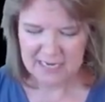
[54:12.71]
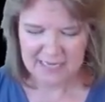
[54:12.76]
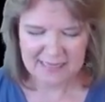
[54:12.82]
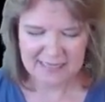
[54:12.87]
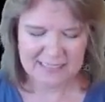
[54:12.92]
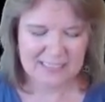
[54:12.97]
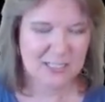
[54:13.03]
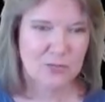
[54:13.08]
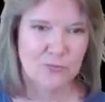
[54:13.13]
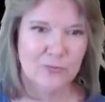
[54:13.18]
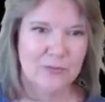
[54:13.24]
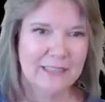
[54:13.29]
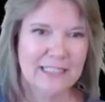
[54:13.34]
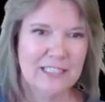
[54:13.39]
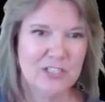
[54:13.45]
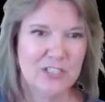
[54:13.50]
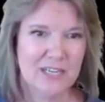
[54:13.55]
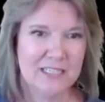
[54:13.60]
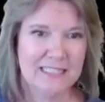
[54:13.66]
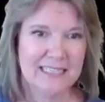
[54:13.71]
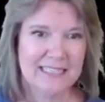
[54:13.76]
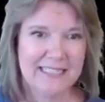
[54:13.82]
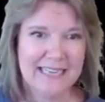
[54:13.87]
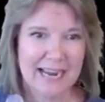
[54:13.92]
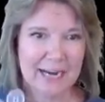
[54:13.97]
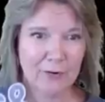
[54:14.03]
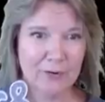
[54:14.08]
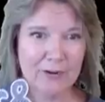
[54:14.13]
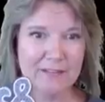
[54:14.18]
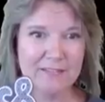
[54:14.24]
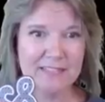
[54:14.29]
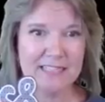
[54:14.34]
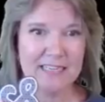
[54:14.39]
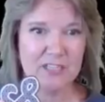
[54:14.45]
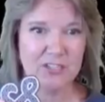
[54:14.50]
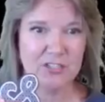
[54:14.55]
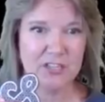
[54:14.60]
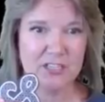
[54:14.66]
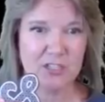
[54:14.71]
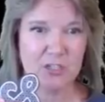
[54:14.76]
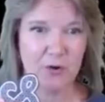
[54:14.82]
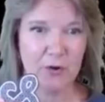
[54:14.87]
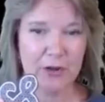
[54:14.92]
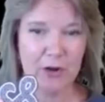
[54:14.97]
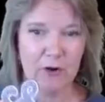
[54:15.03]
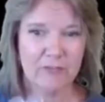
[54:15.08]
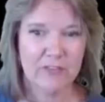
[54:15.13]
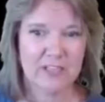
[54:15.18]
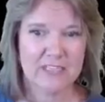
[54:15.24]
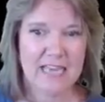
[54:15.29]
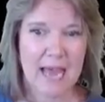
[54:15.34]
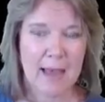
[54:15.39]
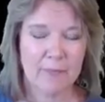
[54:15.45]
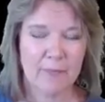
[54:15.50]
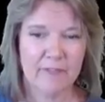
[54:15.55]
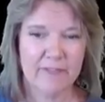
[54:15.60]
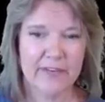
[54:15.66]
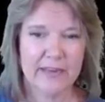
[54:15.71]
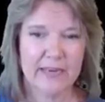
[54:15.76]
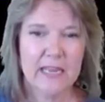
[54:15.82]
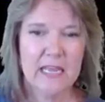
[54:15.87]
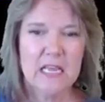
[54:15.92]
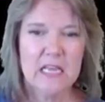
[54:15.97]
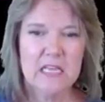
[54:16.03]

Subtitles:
This is really just a decorative stitch that's going over the top of it.